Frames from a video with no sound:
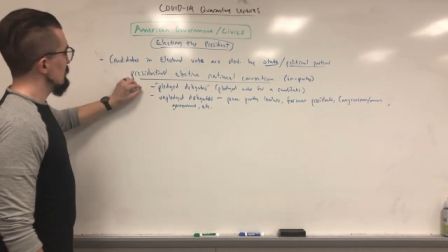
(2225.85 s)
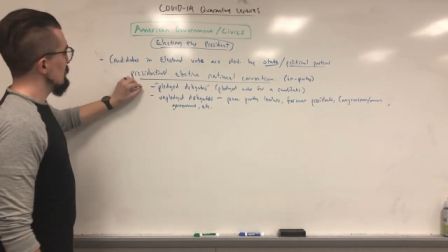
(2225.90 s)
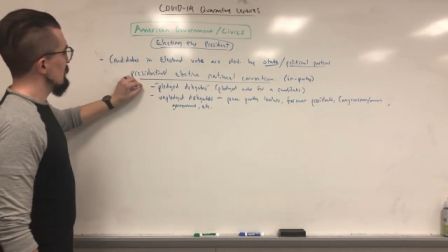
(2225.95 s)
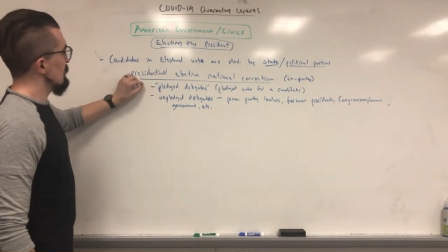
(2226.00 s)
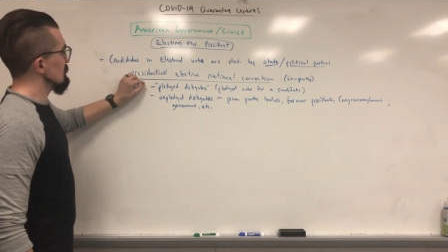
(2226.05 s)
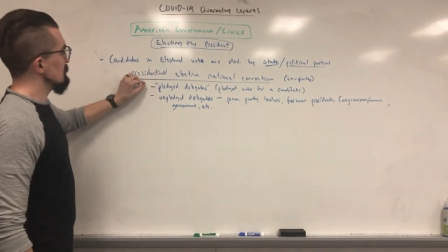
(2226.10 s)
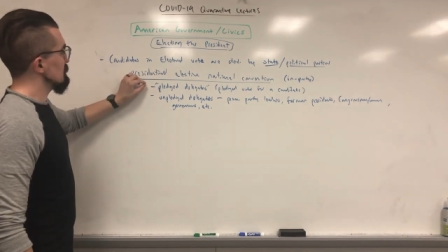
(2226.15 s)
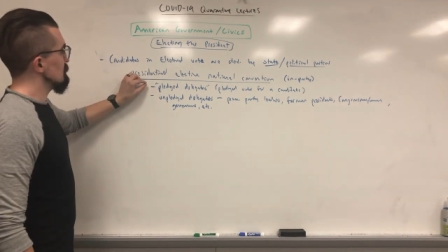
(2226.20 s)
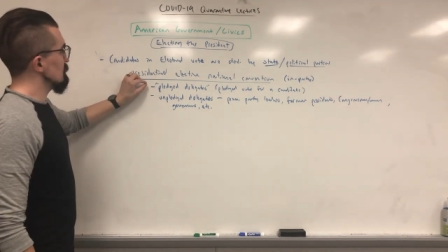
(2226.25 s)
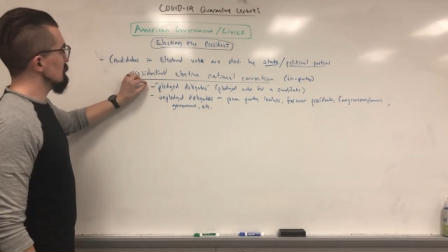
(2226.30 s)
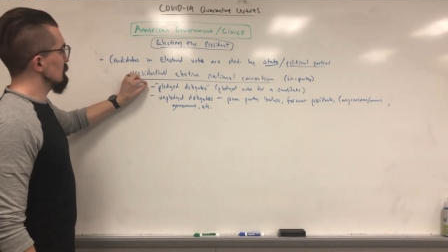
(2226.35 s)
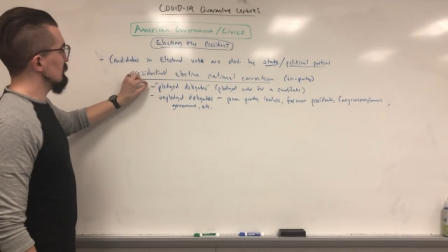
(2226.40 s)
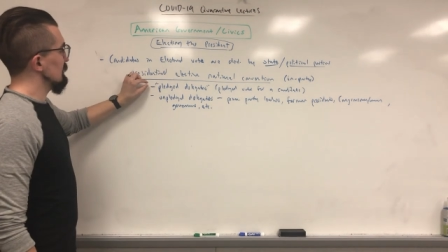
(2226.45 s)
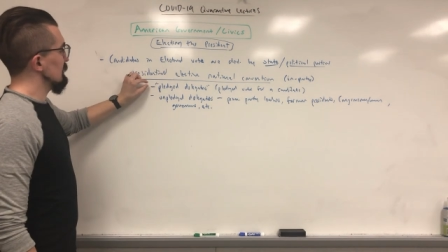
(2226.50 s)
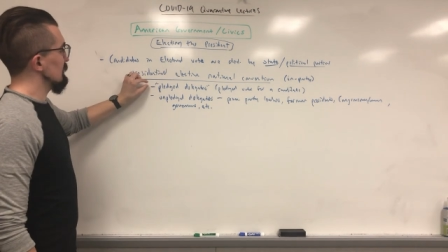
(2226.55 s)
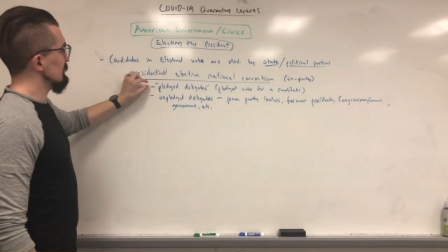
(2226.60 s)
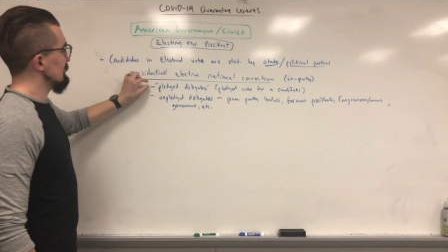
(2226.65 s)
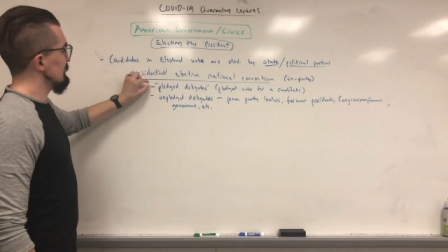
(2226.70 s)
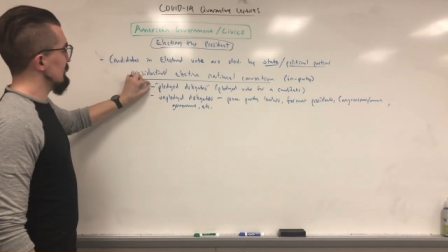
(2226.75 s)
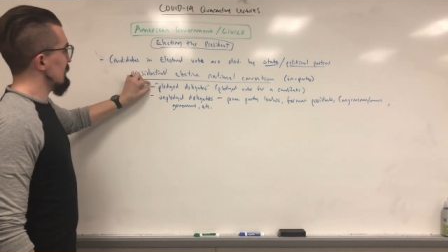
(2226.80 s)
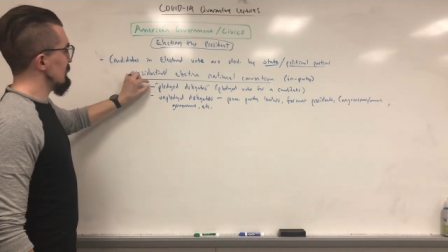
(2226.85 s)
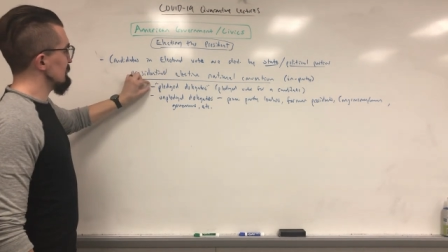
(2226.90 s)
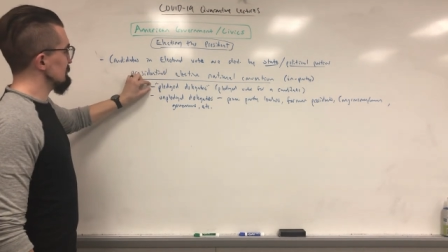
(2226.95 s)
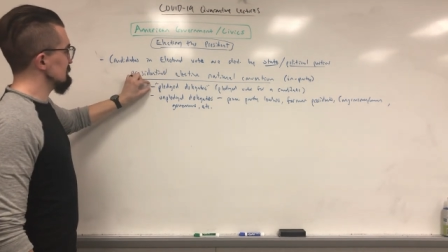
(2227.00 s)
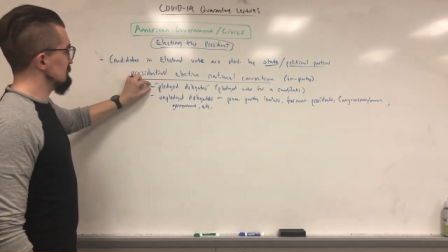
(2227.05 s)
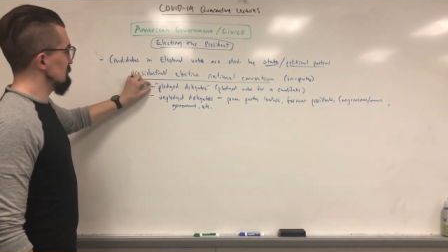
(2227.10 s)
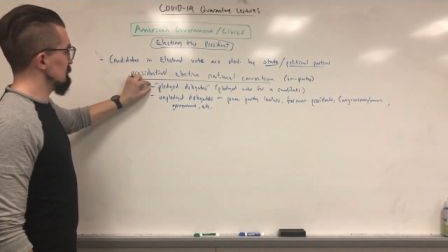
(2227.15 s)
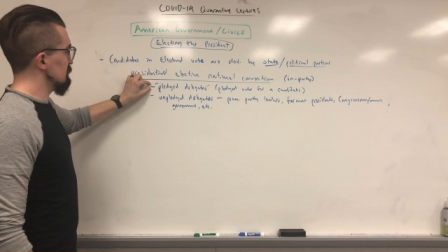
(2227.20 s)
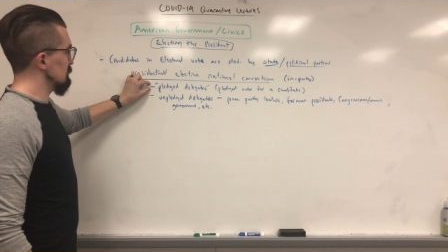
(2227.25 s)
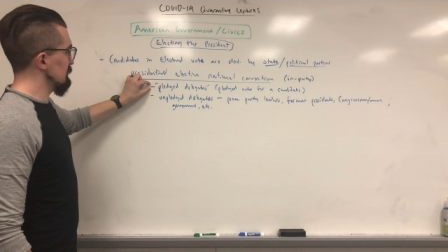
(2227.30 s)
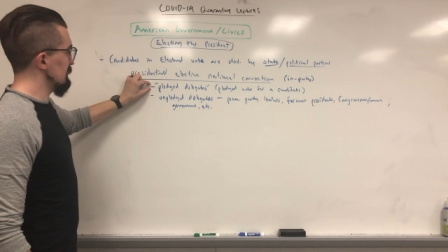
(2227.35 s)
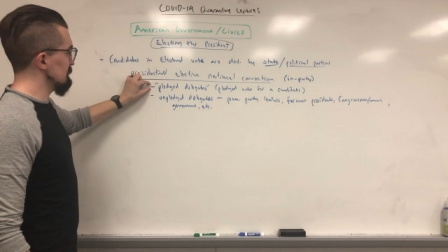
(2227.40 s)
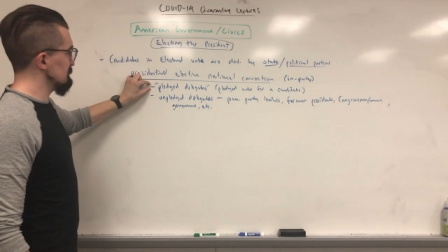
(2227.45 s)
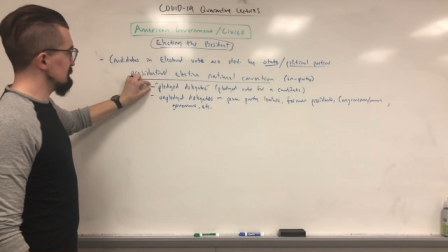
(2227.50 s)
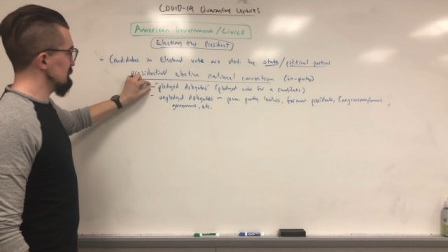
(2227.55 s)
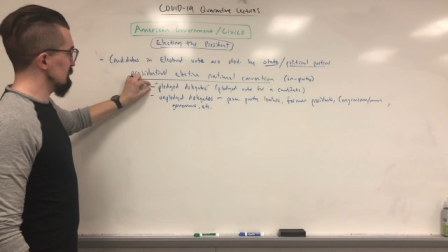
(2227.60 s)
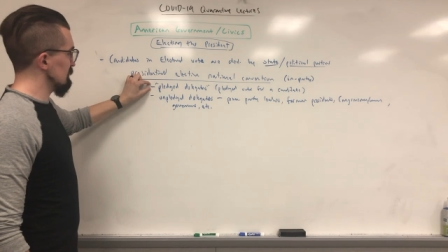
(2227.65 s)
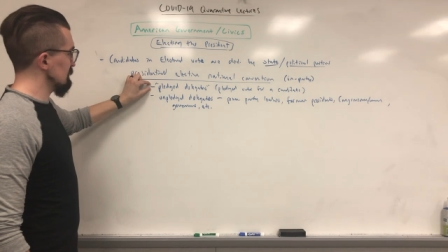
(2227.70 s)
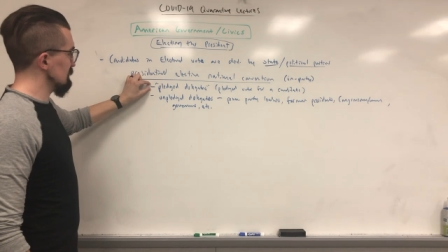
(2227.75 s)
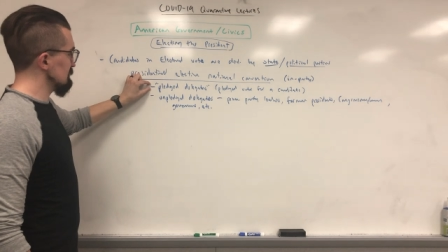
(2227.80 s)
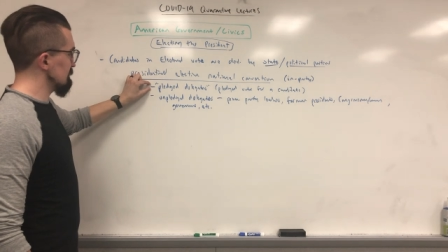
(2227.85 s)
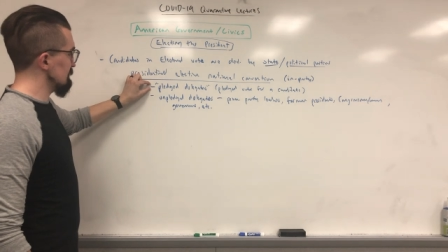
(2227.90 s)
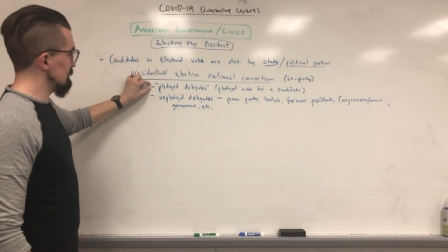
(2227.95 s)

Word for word: and you cast the pledged delegate